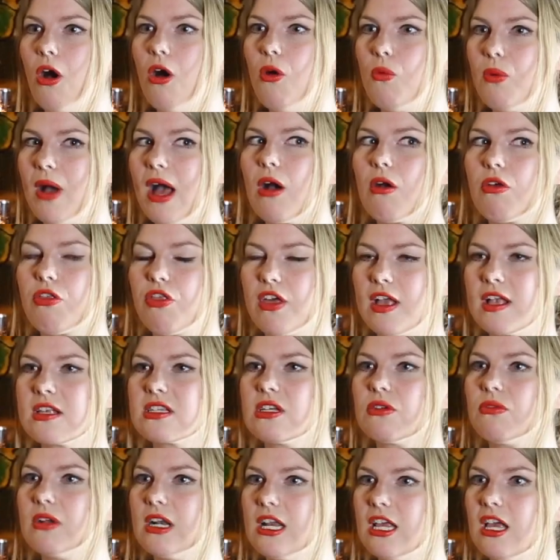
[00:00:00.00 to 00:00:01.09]
oh wow, things
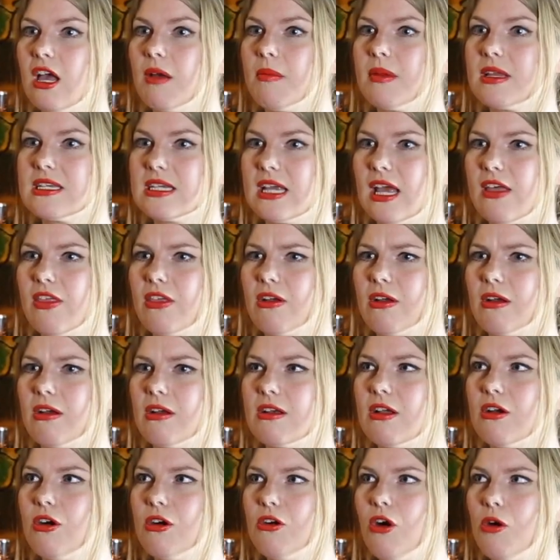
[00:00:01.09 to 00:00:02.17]
are really coming together,
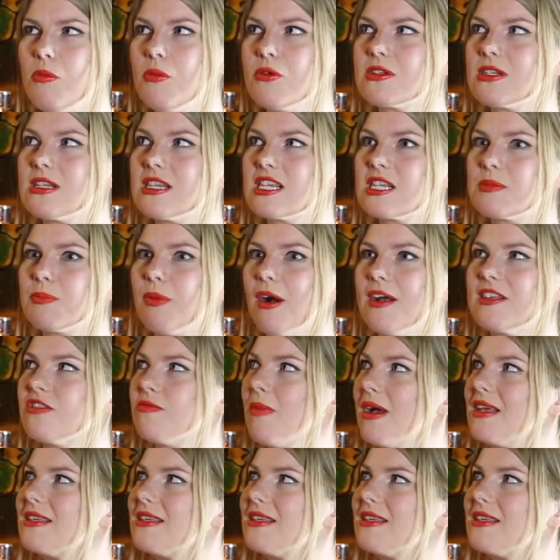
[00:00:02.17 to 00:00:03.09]
almost to the surprise of